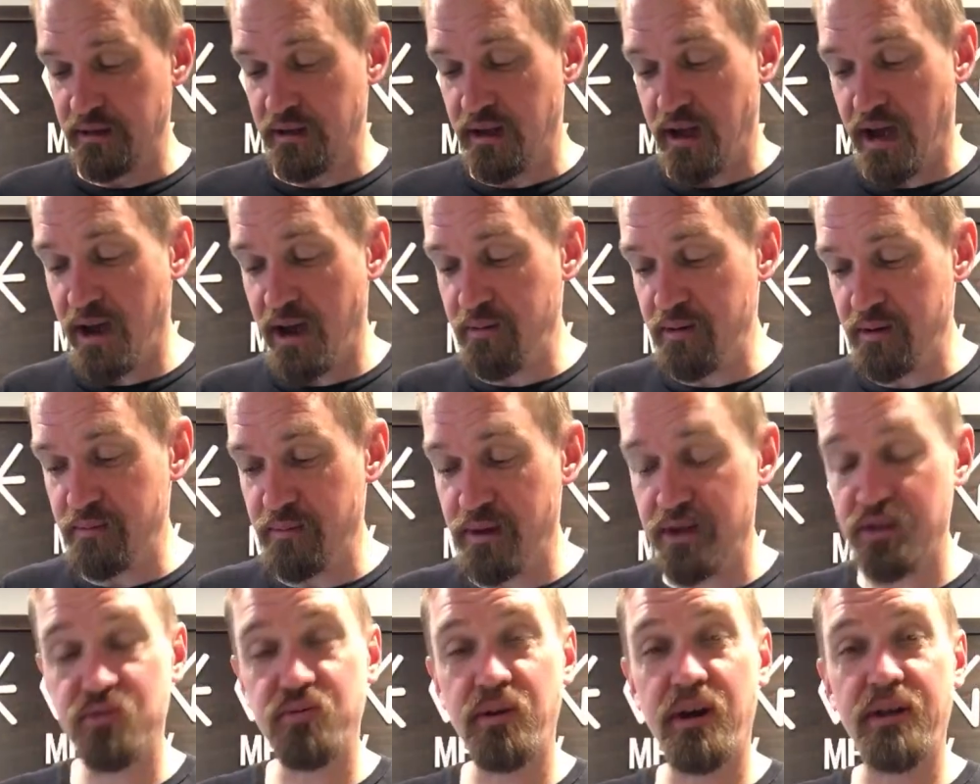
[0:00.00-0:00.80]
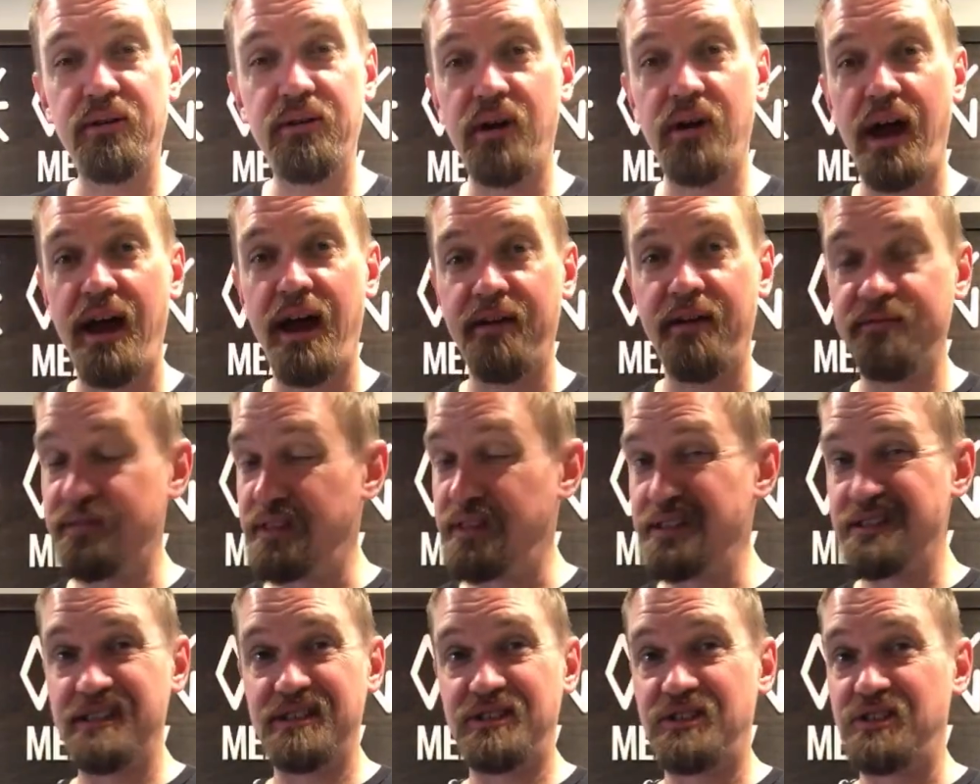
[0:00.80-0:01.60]
I would much rather have,
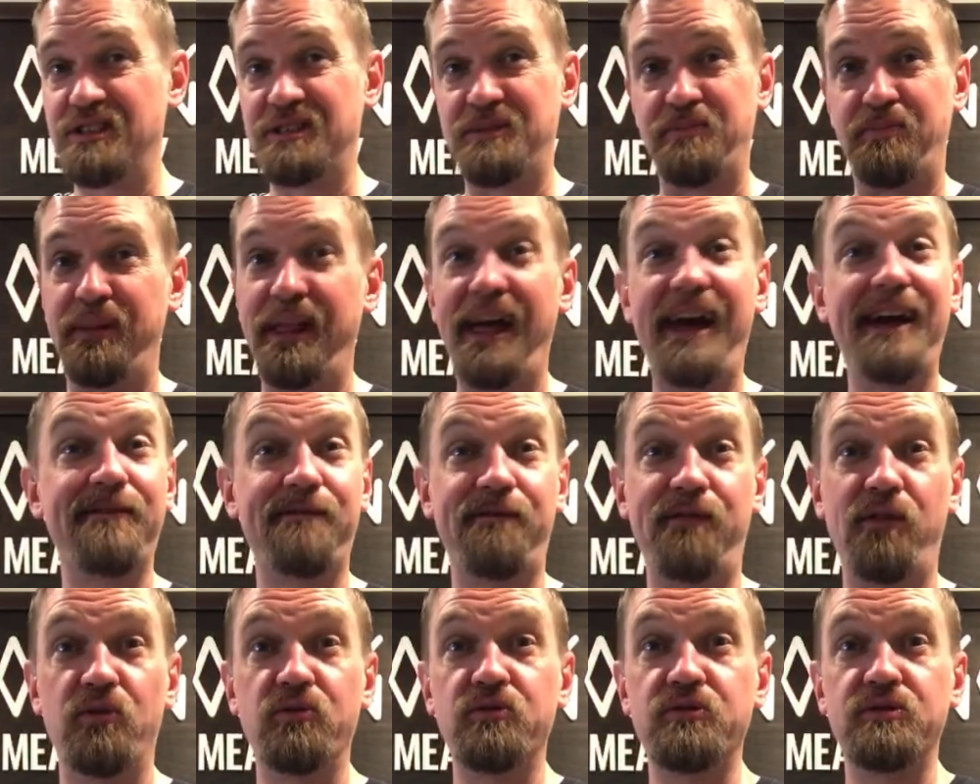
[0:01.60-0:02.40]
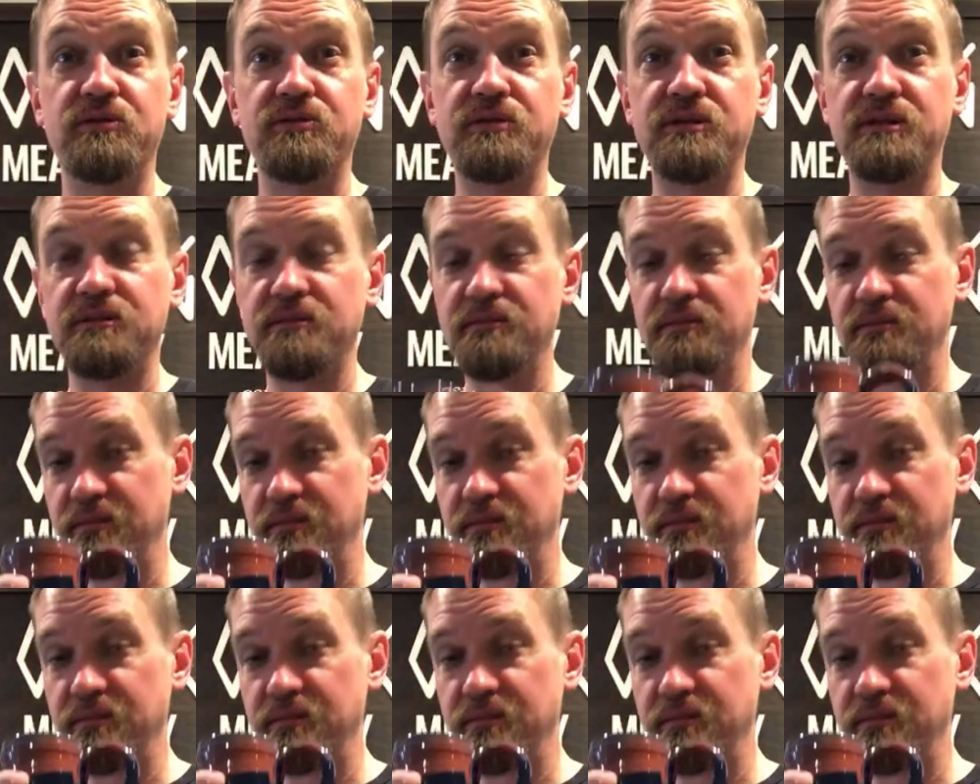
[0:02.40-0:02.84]
this is just black Folgers.